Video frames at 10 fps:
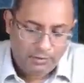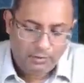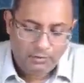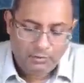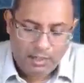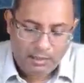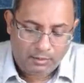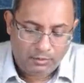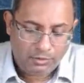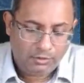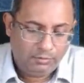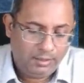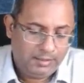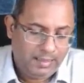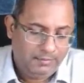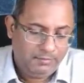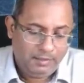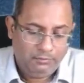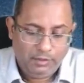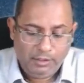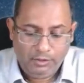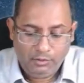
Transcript: you are closer to the exam and when